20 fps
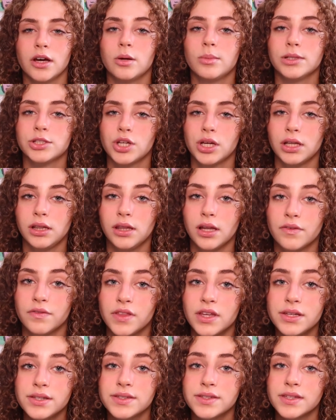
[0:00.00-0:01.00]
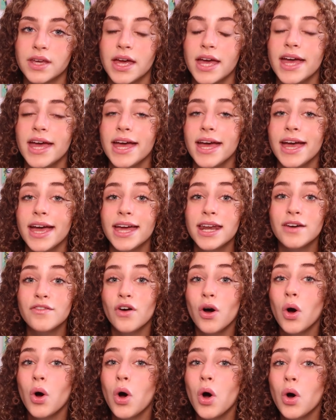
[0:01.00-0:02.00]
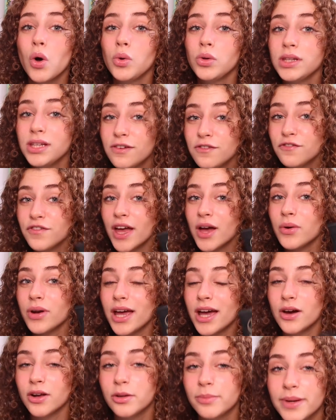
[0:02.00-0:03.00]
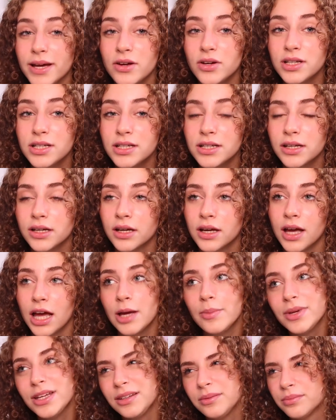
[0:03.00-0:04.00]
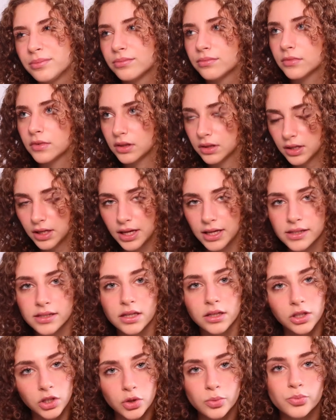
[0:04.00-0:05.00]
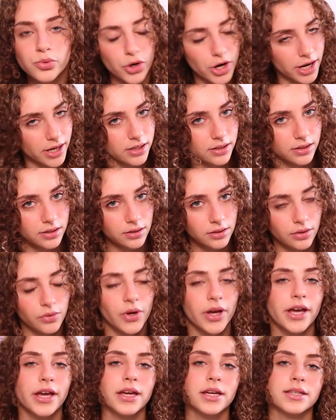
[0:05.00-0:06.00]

how much I love this. And I've only found out about it, I mean, it's a new brand, okay?